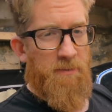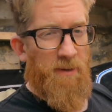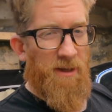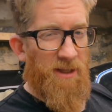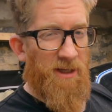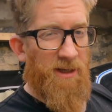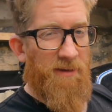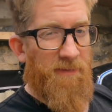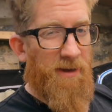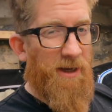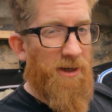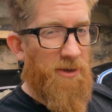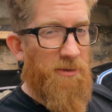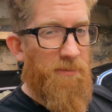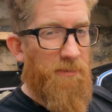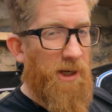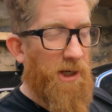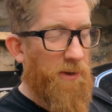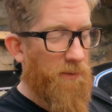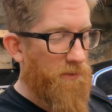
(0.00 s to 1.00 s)
but I think a vacuum
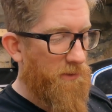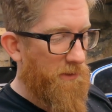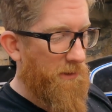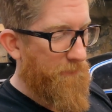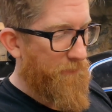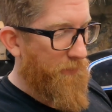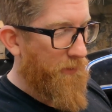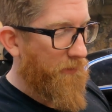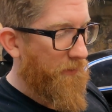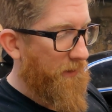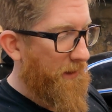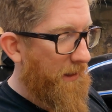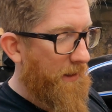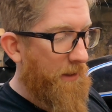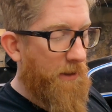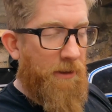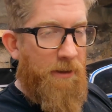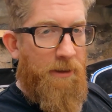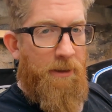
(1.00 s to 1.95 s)
bag would really pull that